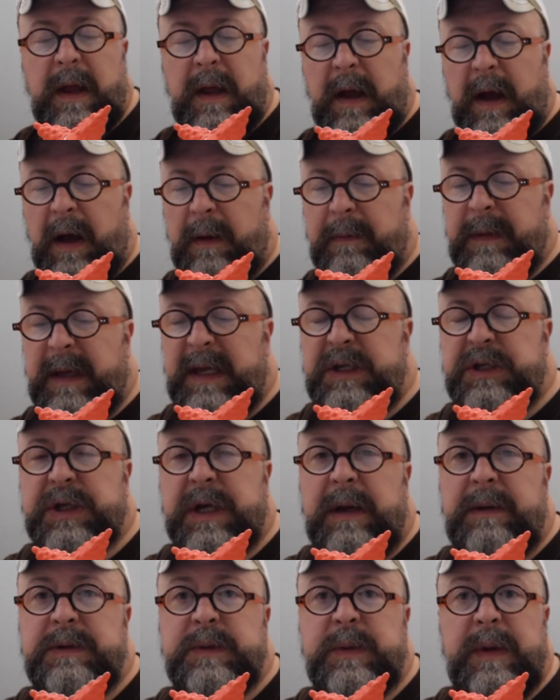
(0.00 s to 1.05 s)
Um, each
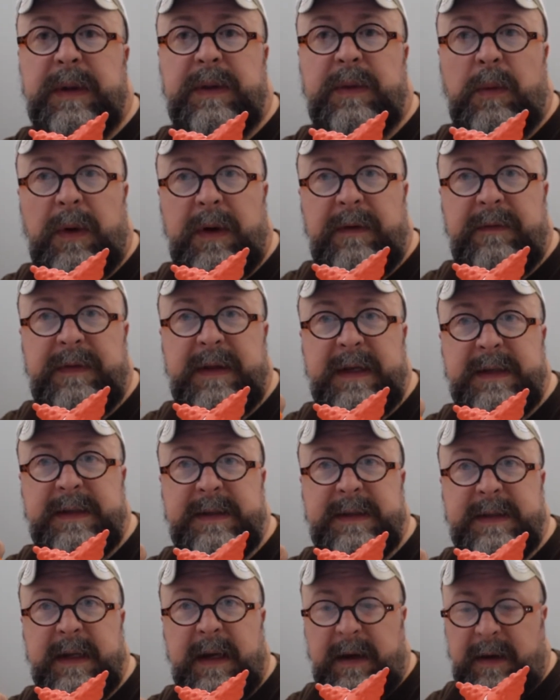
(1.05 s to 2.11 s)
comes with one of
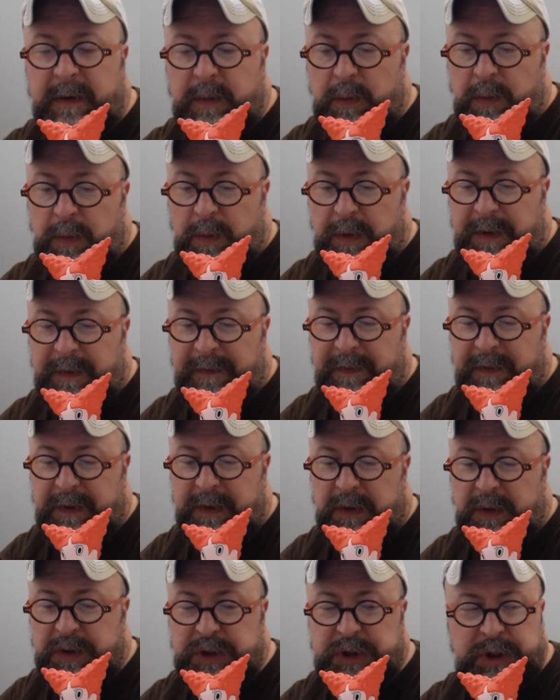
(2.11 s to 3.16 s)
these uh, wonderful
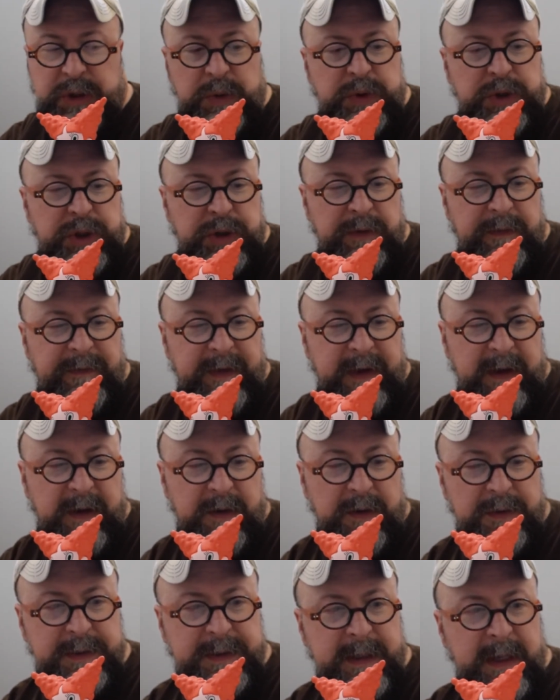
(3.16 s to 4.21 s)
little Choo Choo
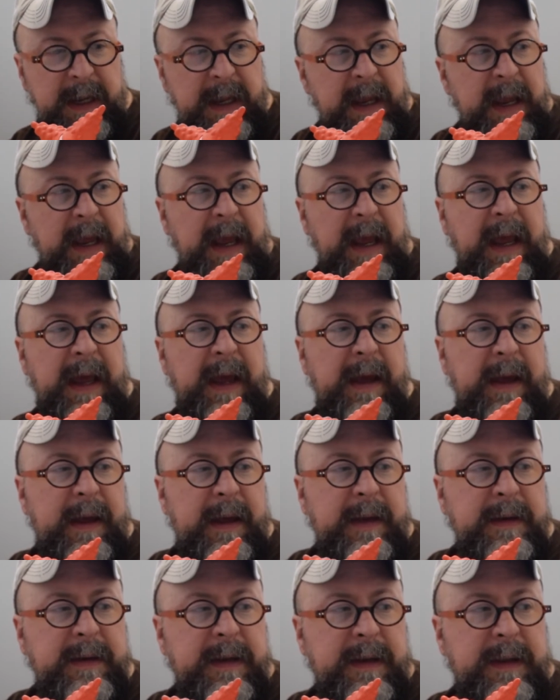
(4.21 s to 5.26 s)
figures,
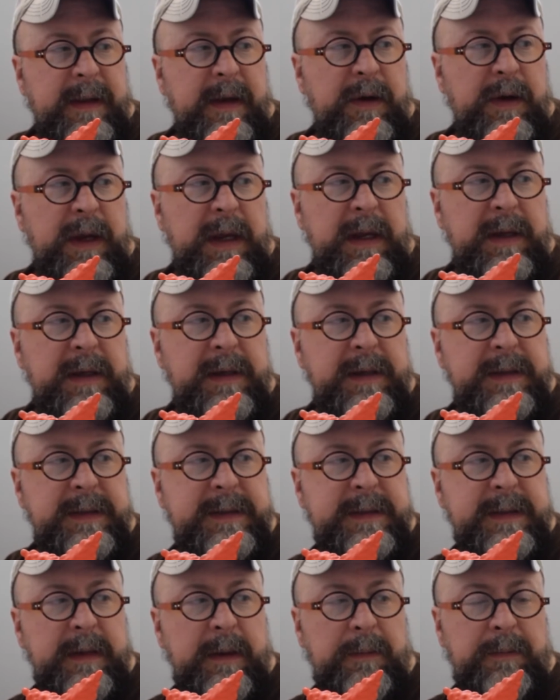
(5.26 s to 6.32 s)
and there
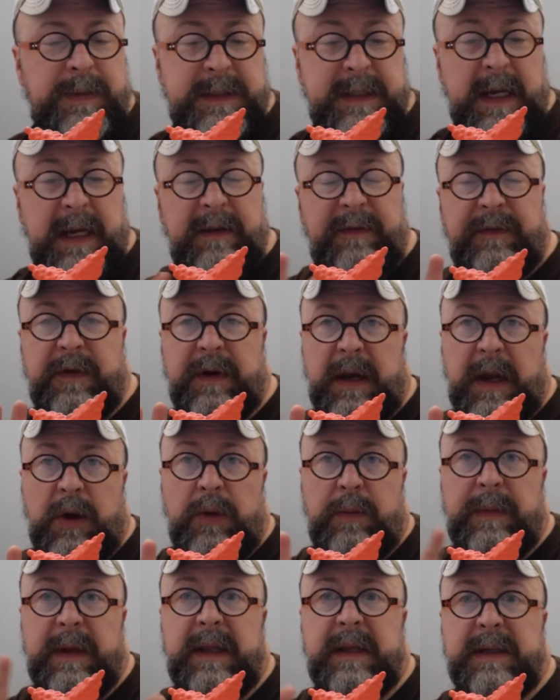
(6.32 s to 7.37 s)
is, besides for
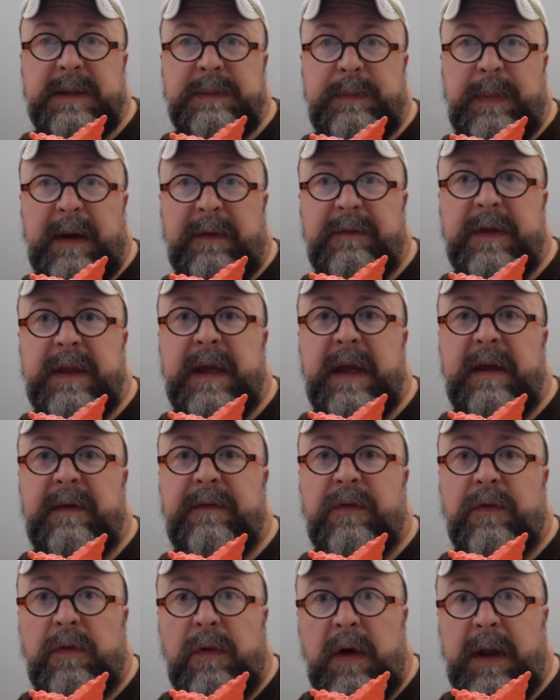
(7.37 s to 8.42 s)
Naomi, there's Beverly and
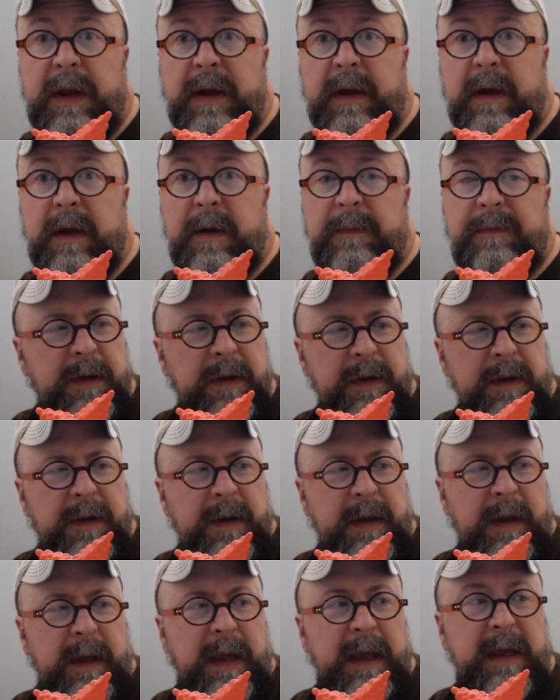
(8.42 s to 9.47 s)
Veronica
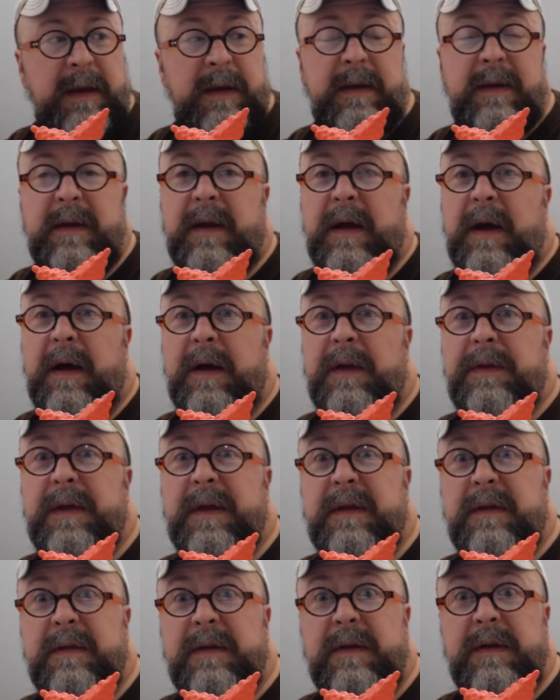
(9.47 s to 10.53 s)
in uh, the
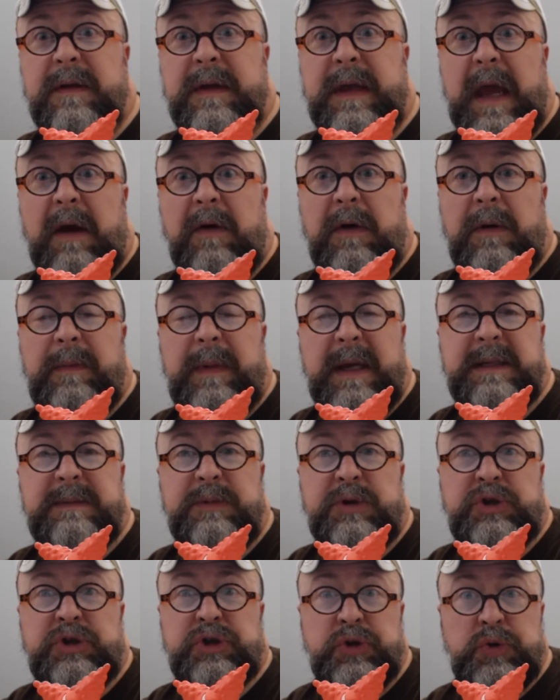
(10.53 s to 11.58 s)
Gary
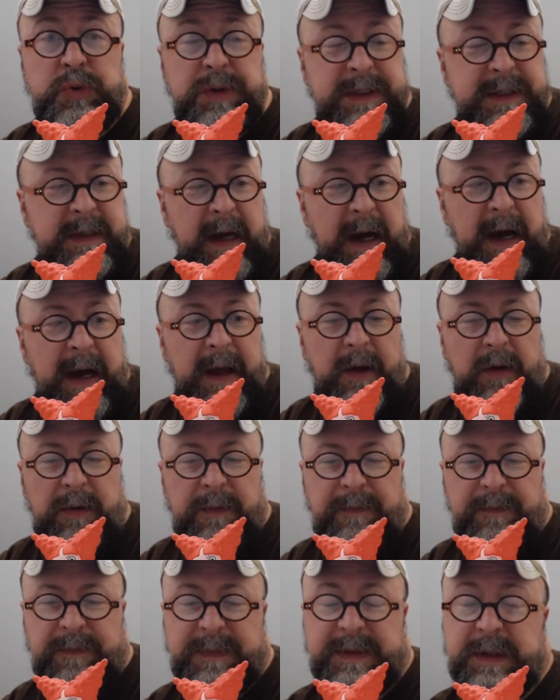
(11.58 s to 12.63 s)
Baseman True style.
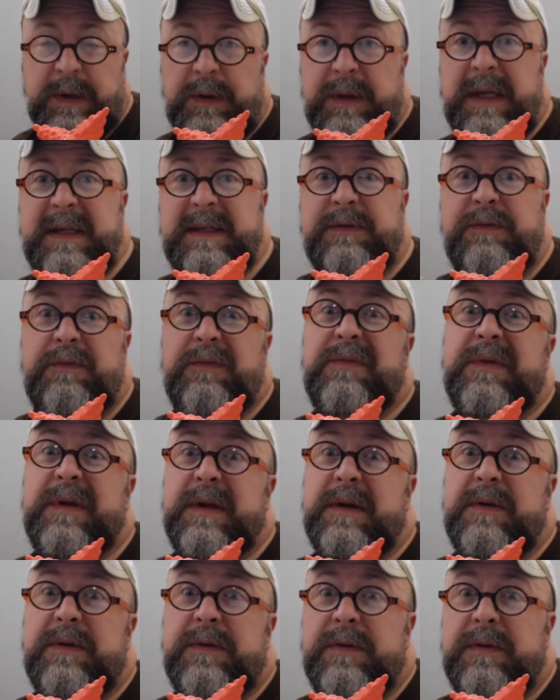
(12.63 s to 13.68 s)
So these are
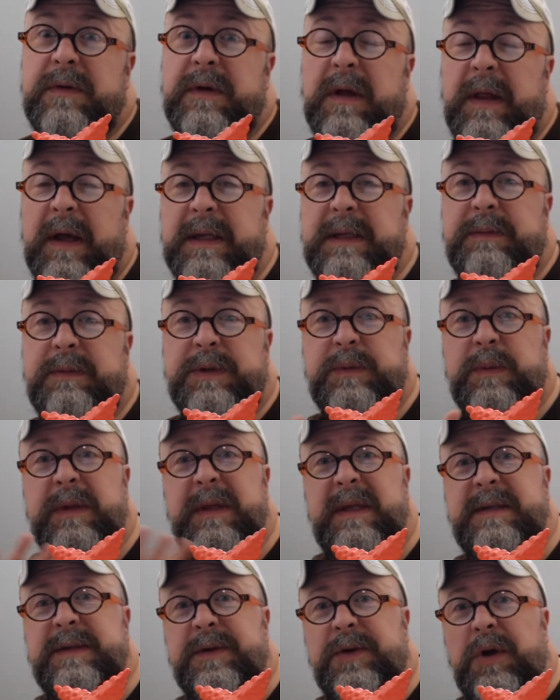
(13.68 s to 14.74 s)
real collectibles. When
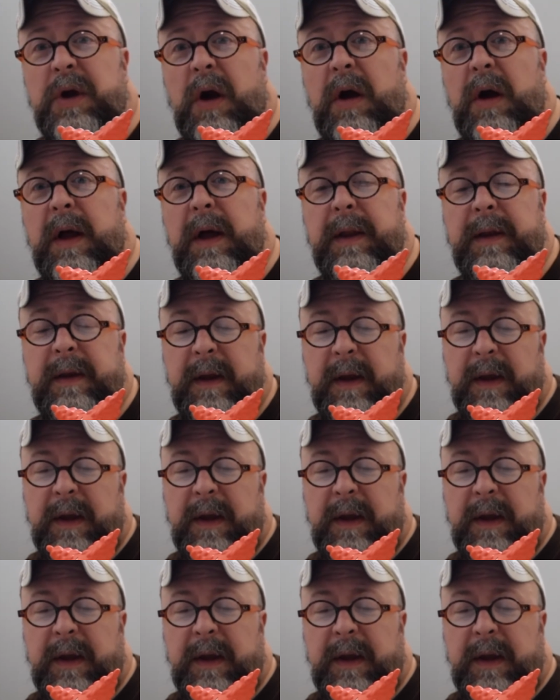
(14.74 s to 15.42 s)
these are gone,